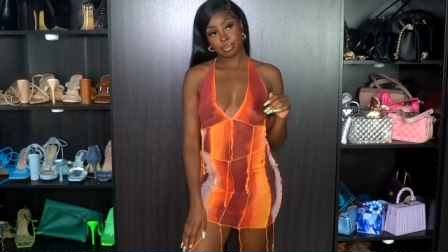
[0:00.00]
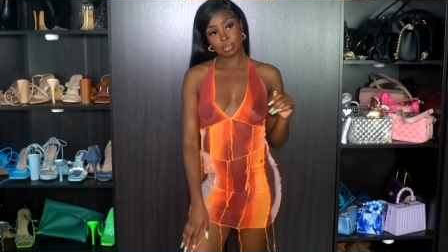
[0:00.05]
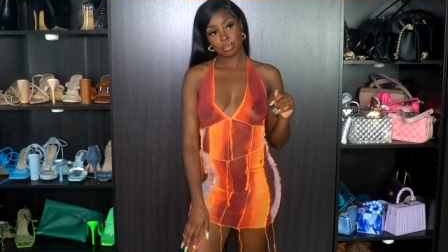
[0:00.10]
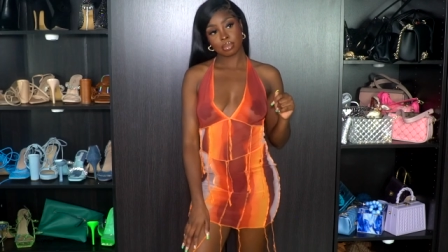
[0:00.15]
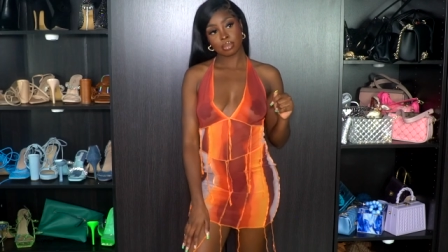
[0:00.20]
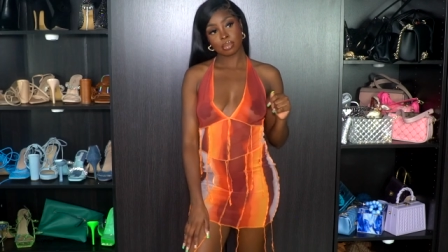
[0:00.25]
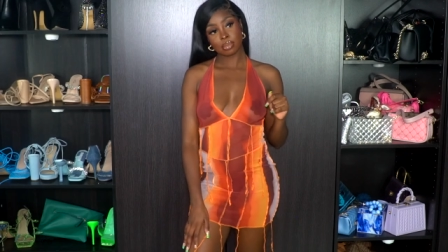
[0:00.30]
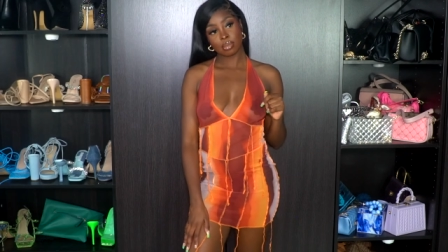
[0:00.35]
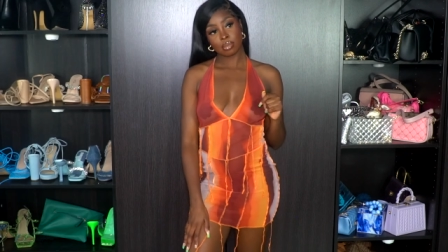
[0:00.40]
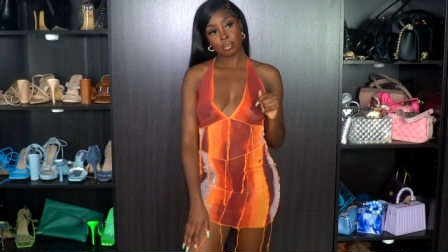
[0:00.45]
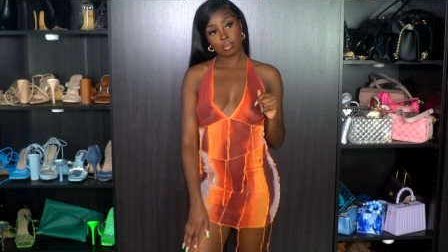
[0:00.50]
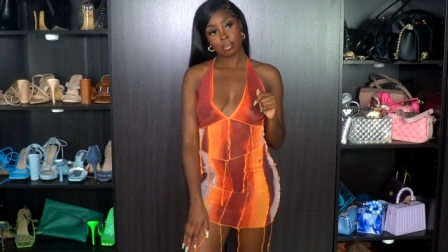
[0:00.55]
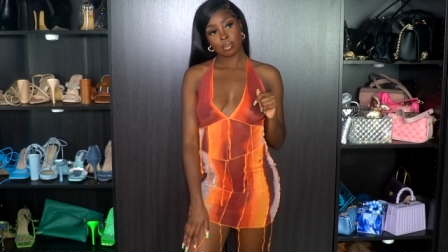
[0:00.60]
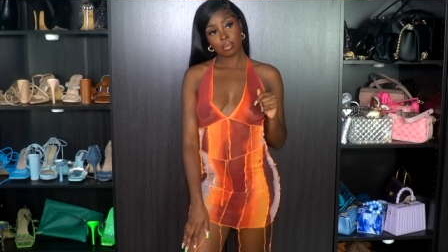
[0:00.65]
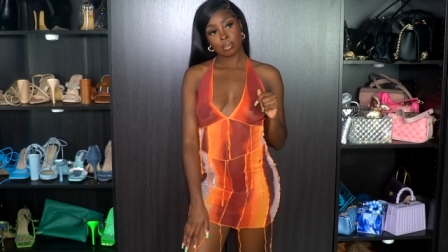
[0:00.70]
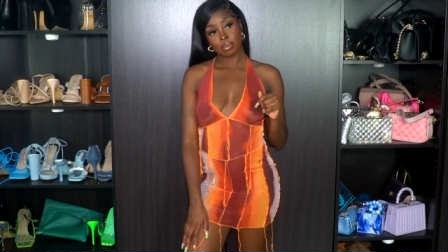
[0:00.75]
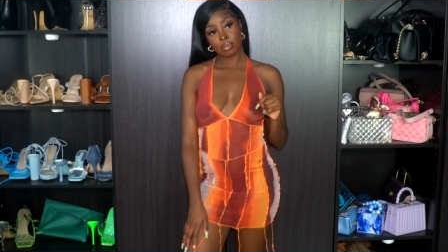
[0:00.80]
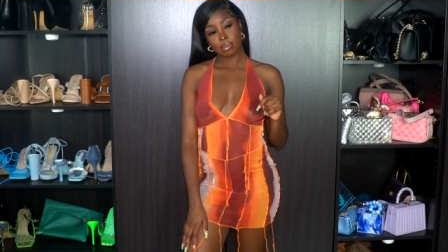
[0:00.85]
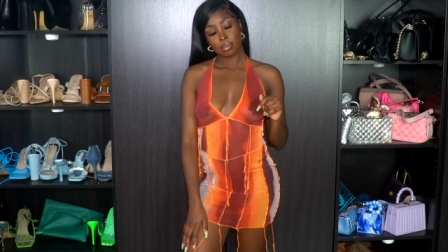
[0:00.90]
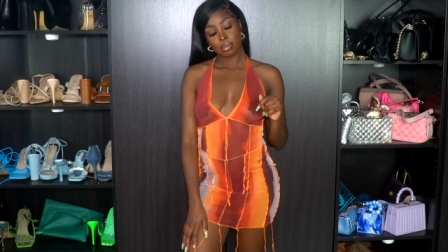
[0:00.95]
I
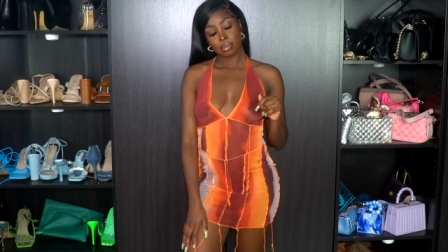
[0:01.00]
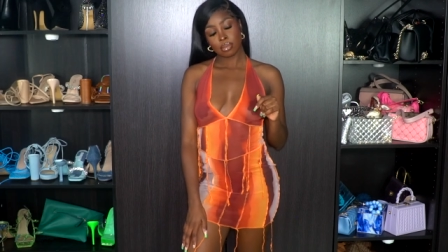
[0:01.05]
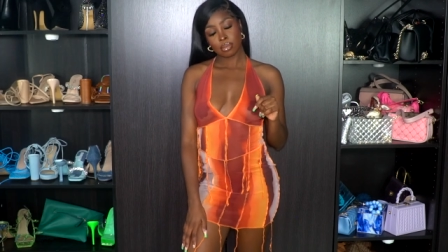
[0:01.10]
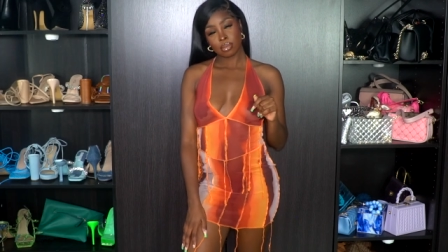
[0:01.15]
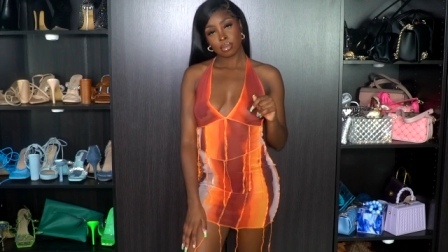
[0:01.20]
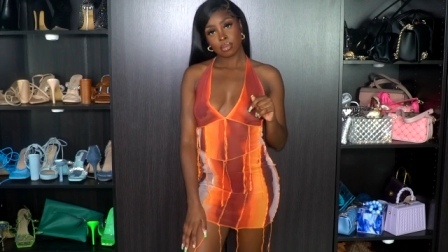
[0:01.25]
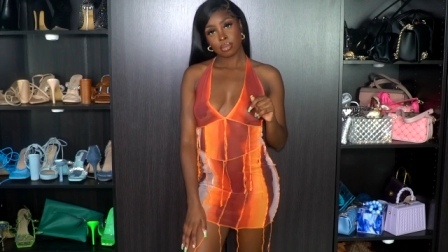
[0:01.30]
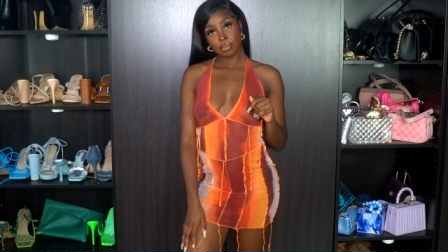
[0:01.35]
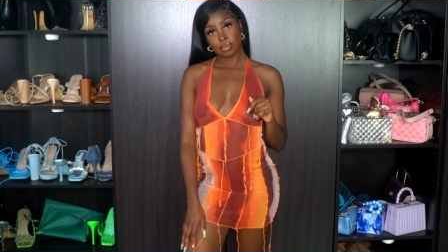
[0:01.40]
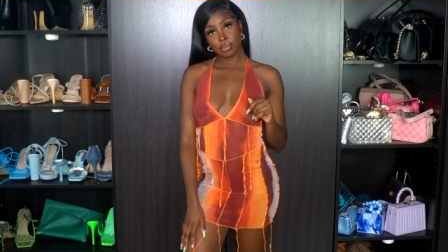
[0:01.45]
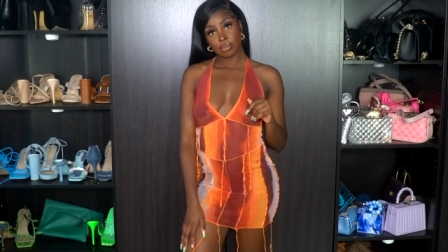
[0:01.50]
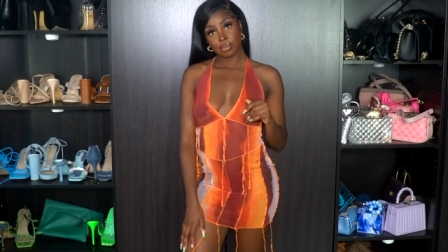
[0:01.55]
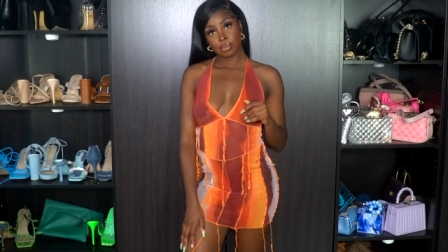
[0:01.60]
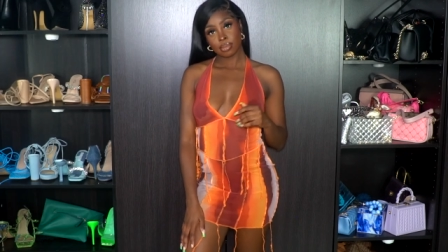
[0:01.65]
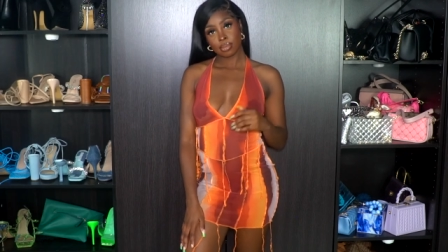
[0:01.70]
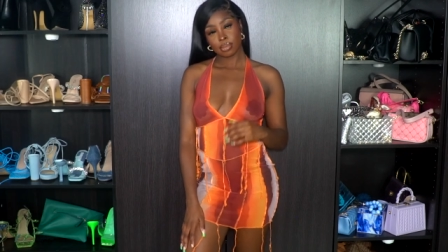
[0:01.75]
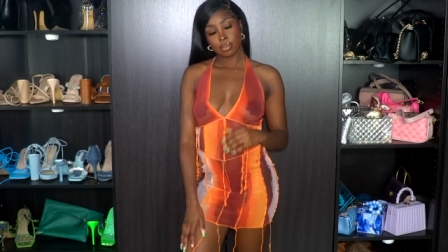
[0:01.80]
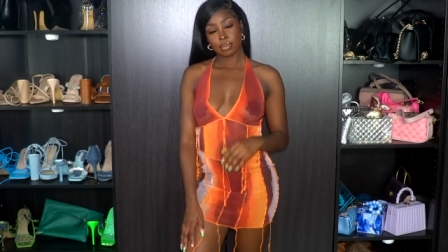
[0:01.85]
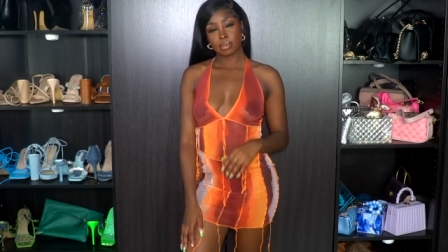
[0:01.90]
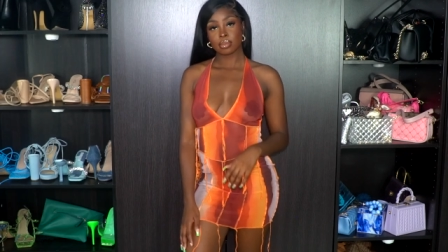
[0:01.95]
love how
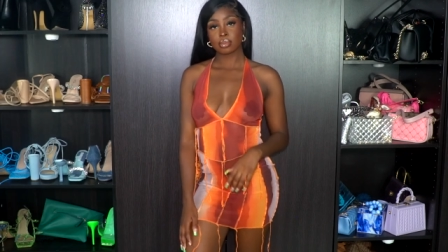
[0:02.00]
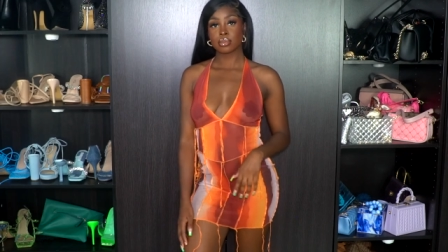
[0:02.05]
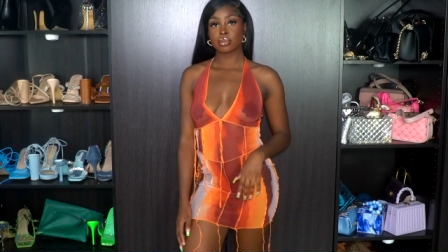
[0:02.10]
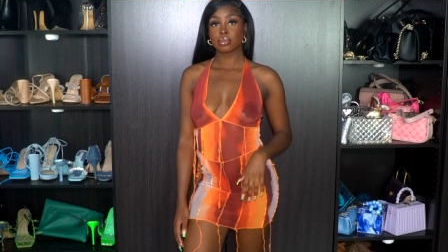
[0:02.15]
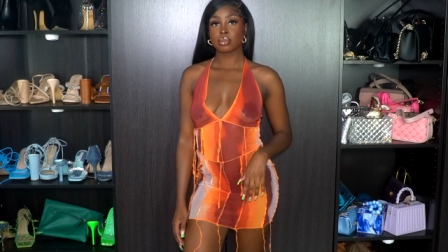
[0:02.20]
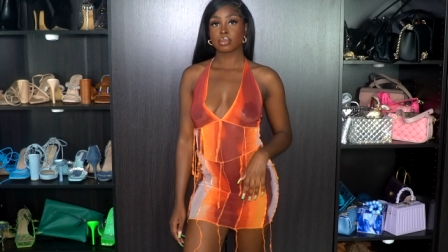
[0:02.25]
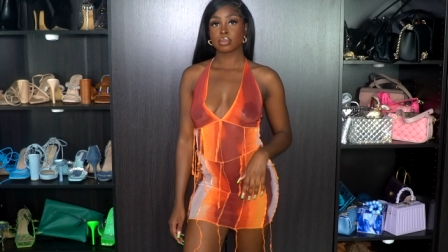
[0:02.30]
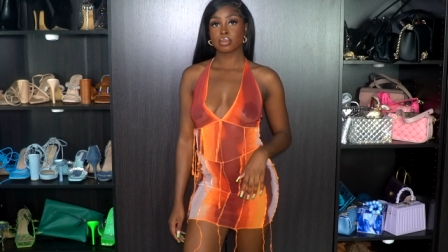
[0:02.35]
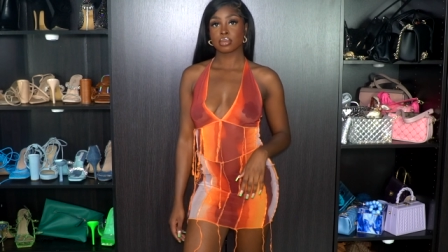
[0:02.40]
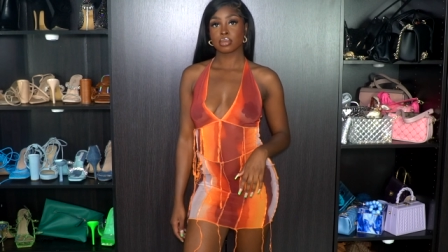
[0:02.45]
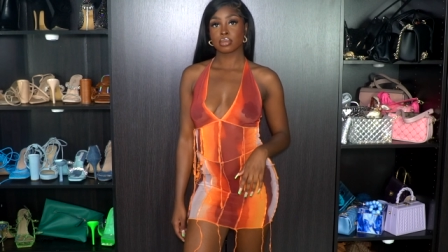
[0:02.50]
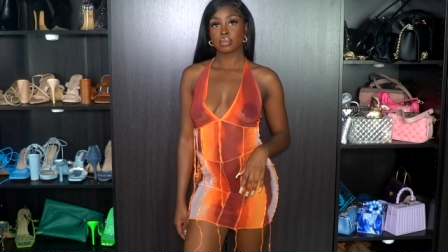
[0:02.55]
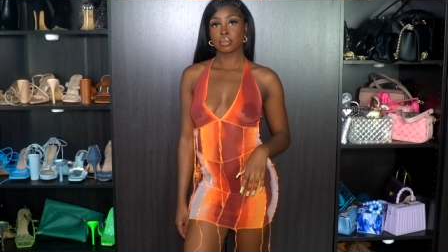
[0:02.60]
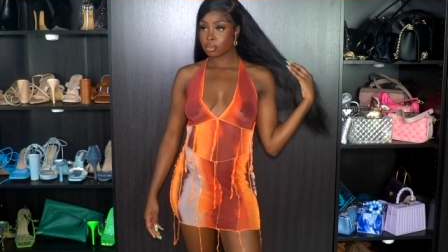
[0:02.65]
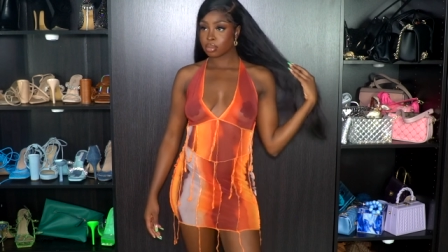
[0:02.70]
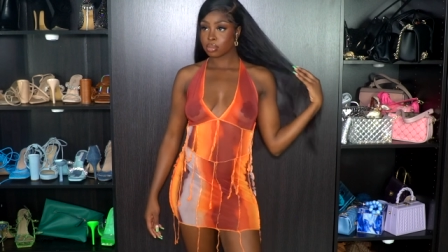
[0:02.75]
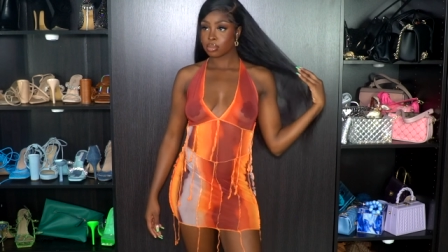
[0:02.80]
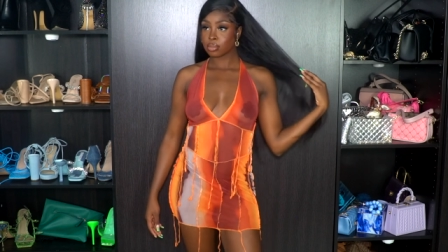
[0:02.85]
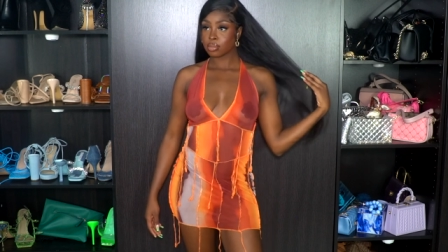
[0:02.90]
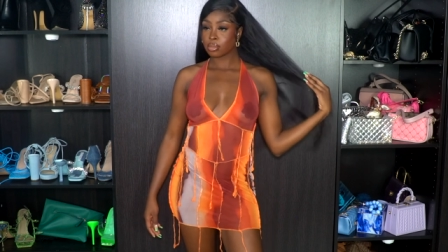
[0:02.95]
bright and orange
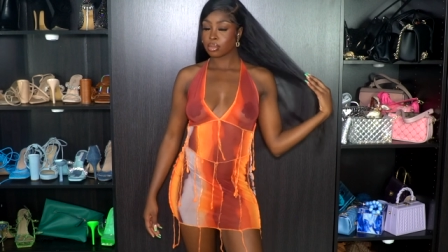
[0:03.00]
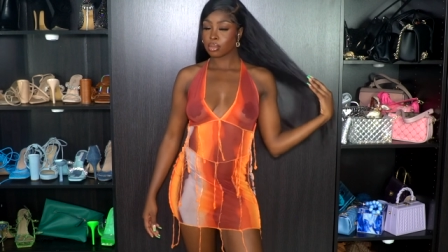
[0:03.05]
it is.